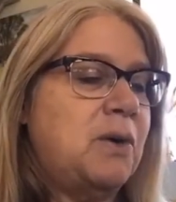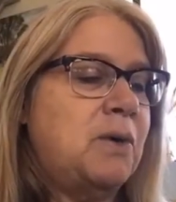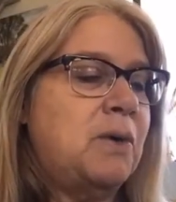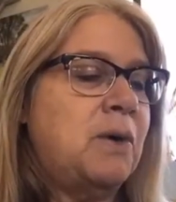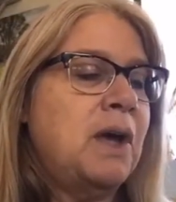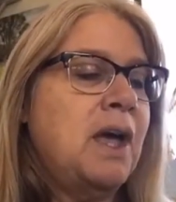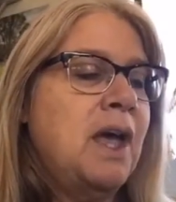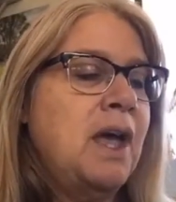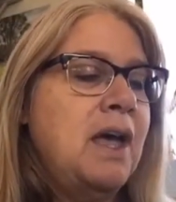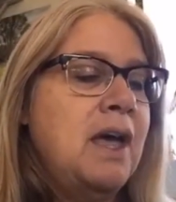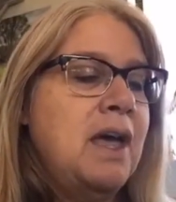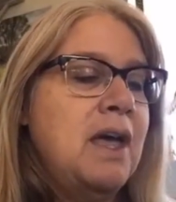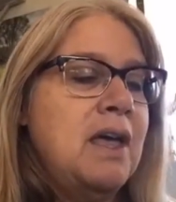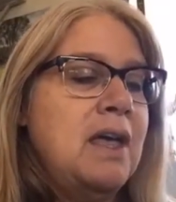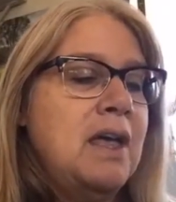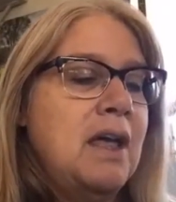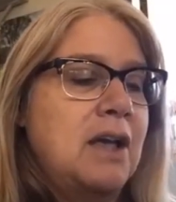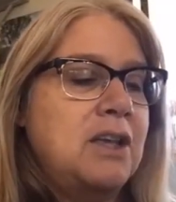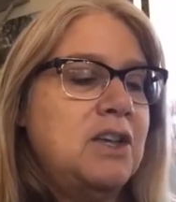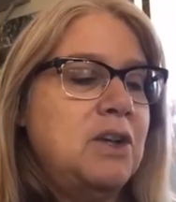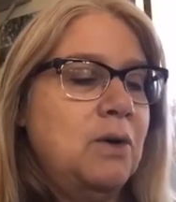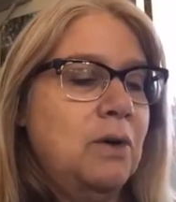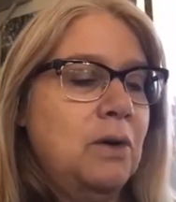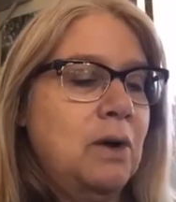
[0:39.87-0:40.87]
you're
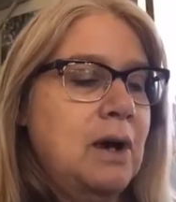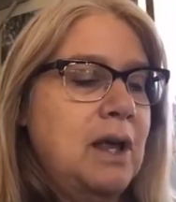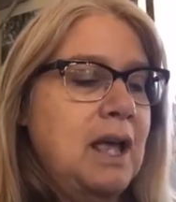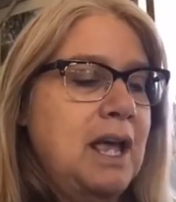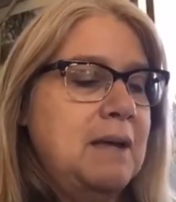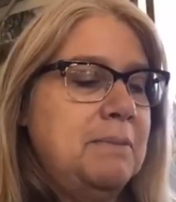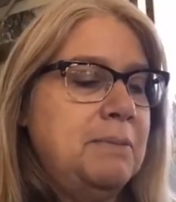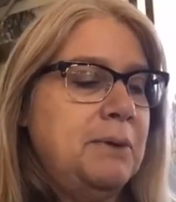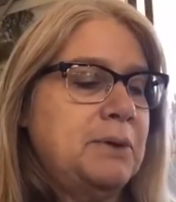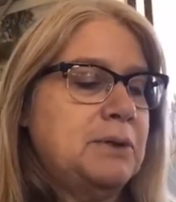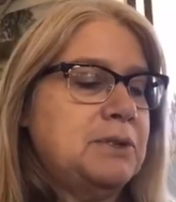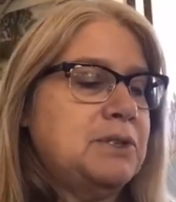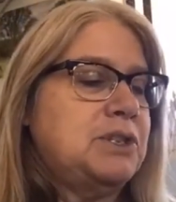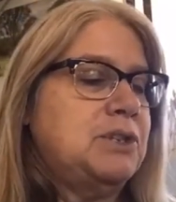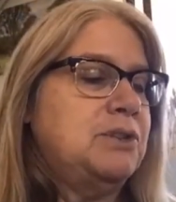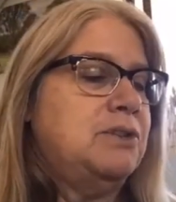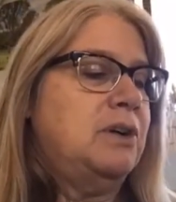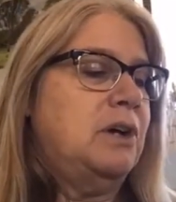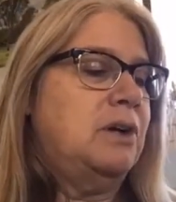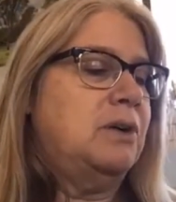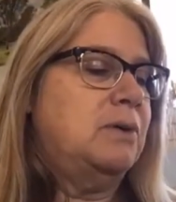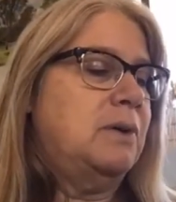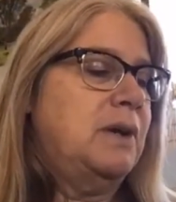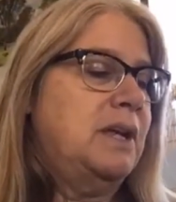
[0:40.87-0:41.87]
able to go
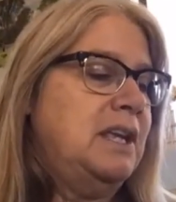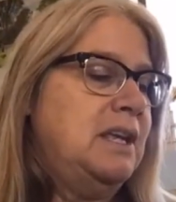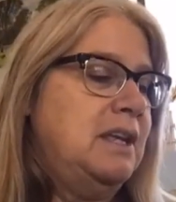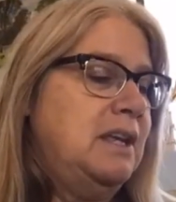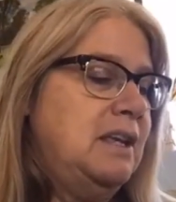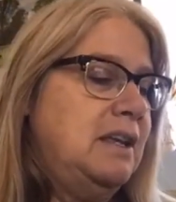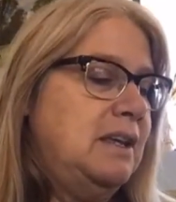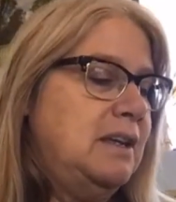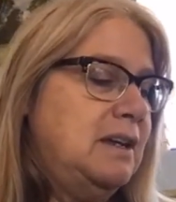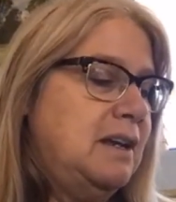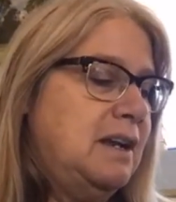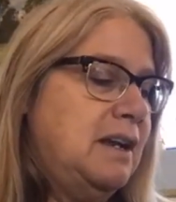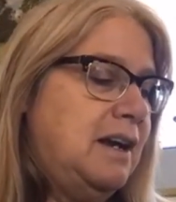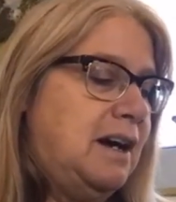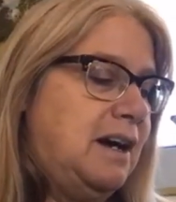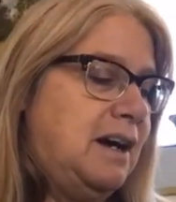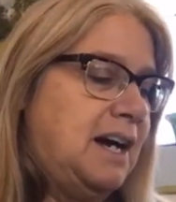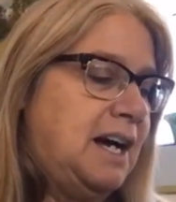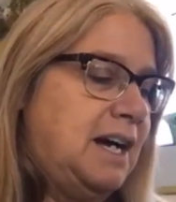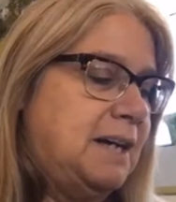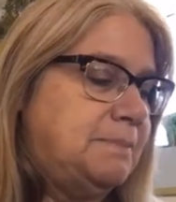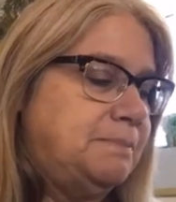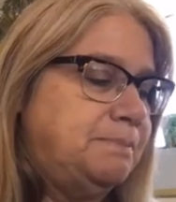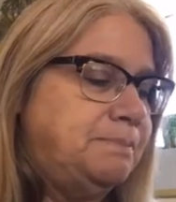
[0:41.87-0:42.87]
in
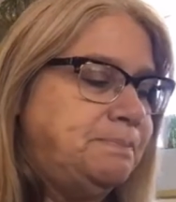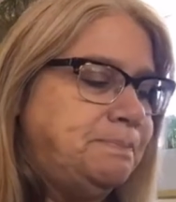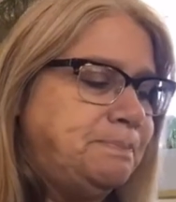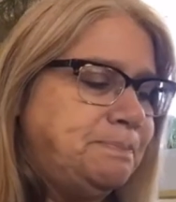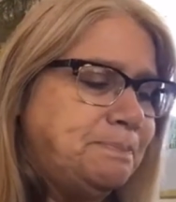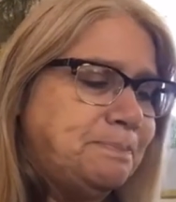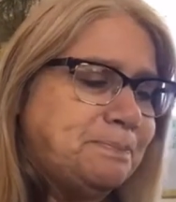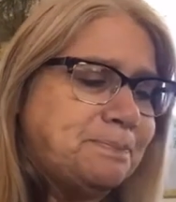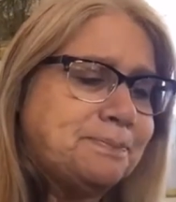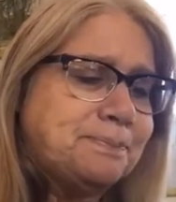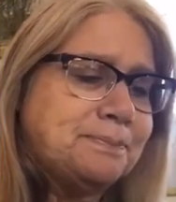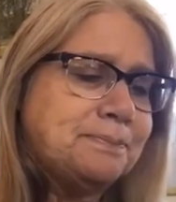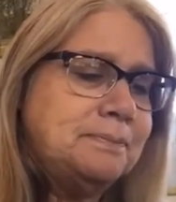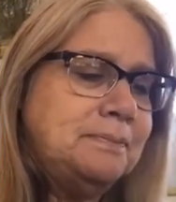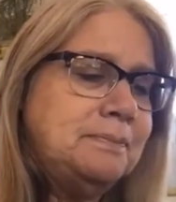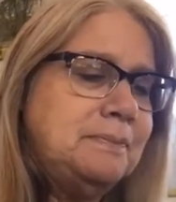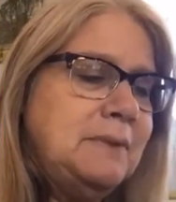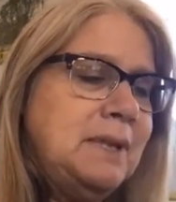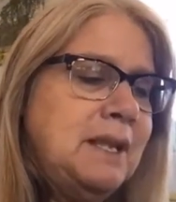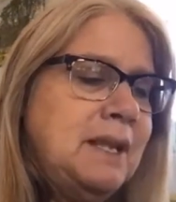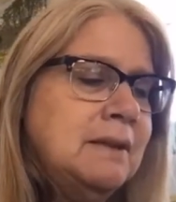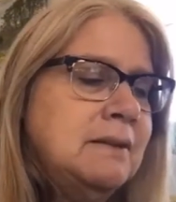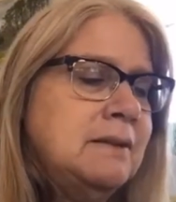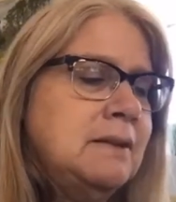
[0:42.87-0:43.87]

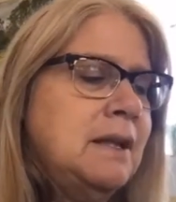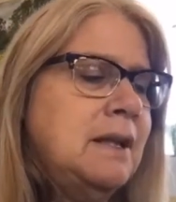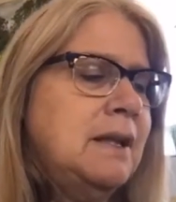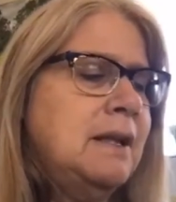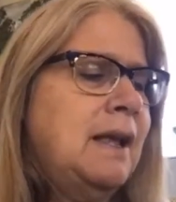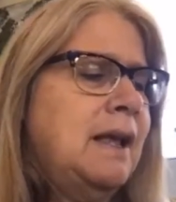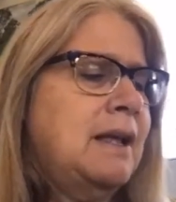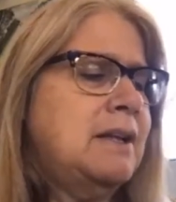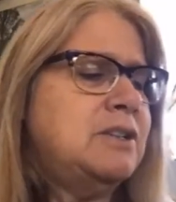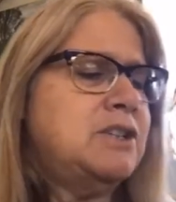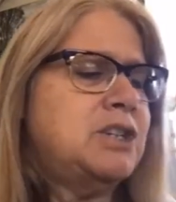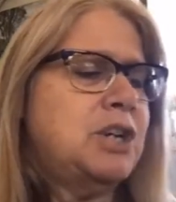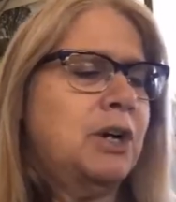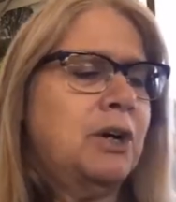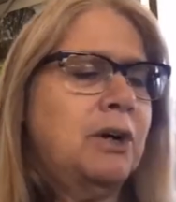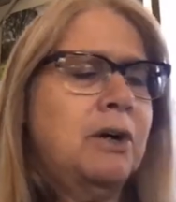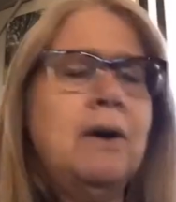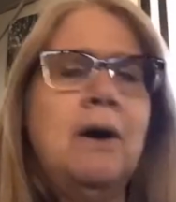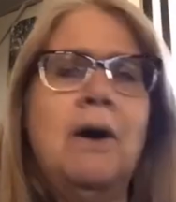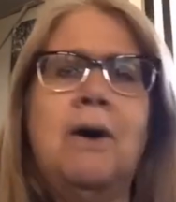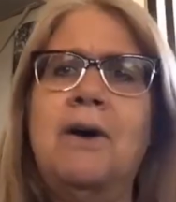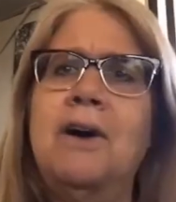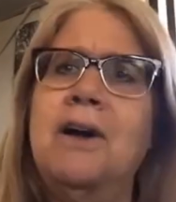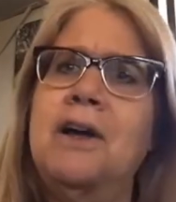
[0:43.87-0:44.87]
and turn on
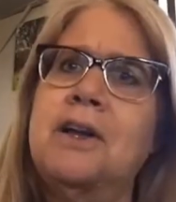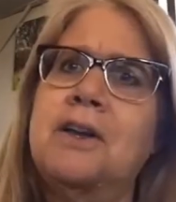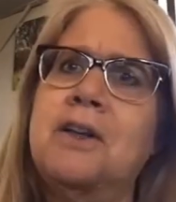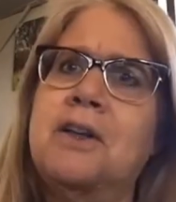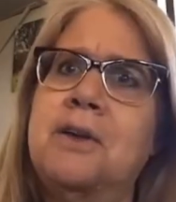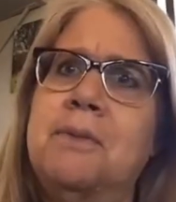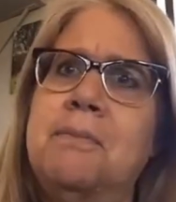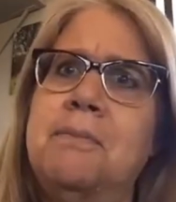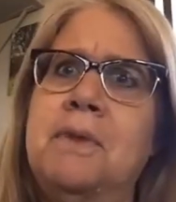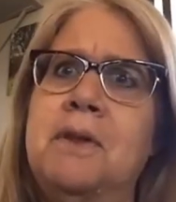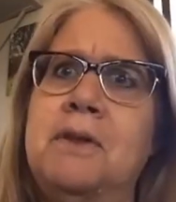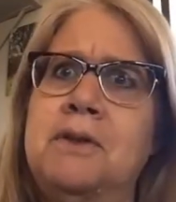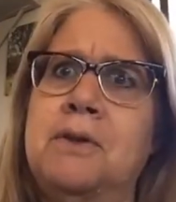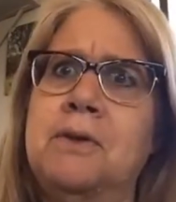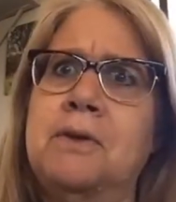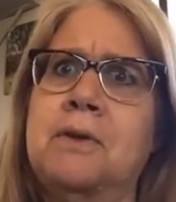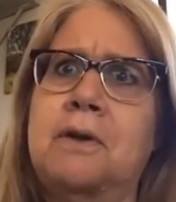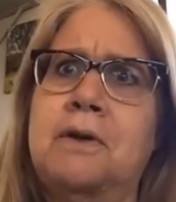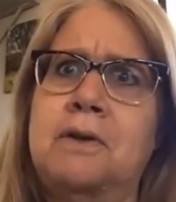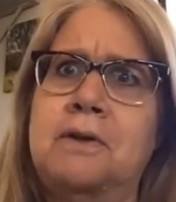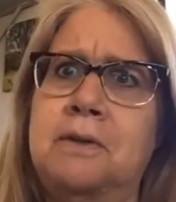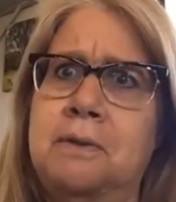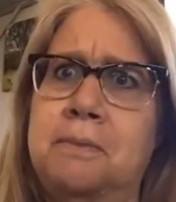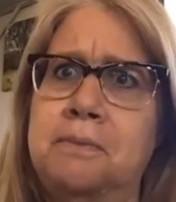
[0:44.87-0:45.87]
your computer
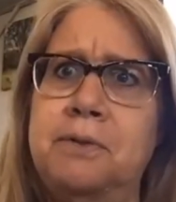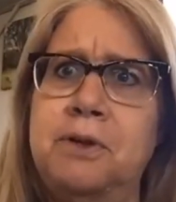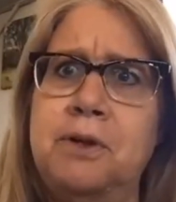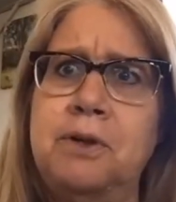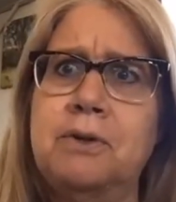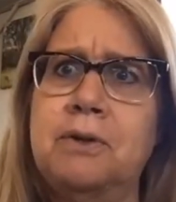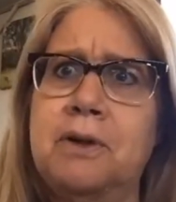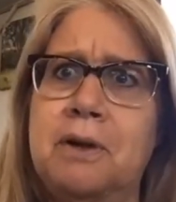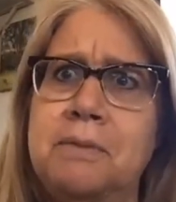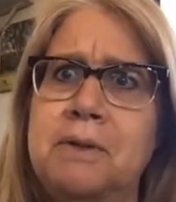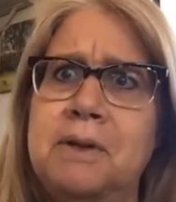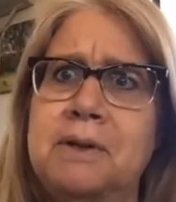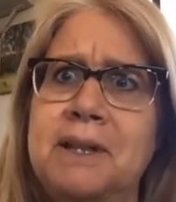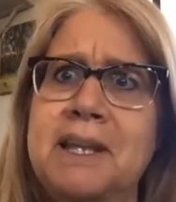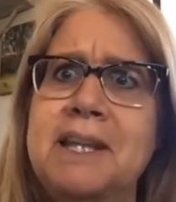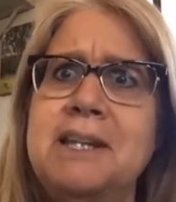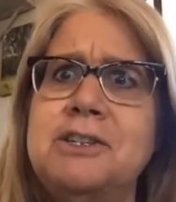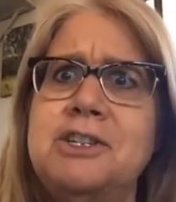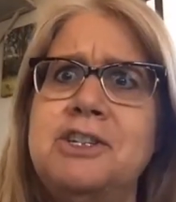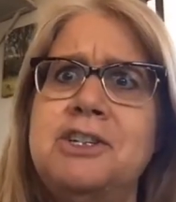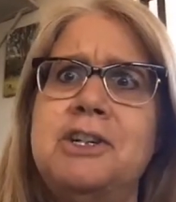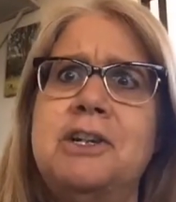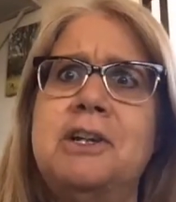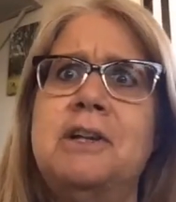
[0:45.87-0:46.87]
emulation
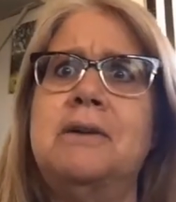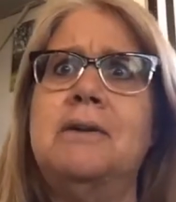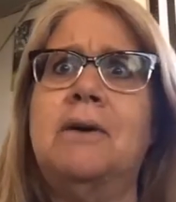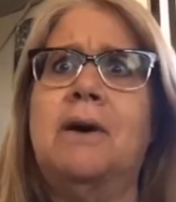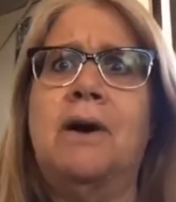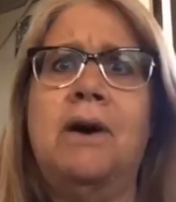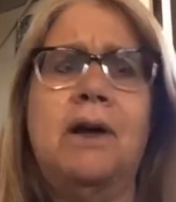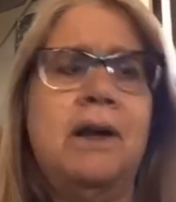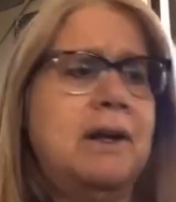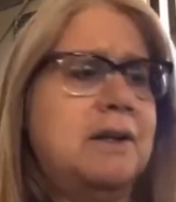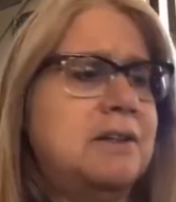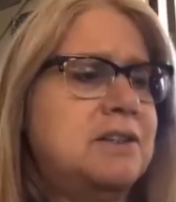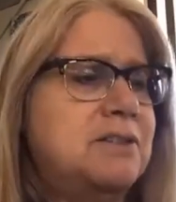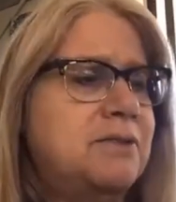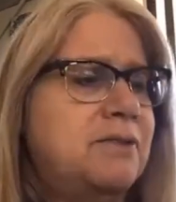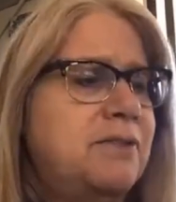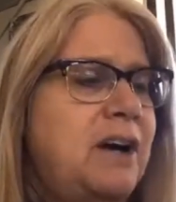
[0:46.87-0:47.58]
on a device,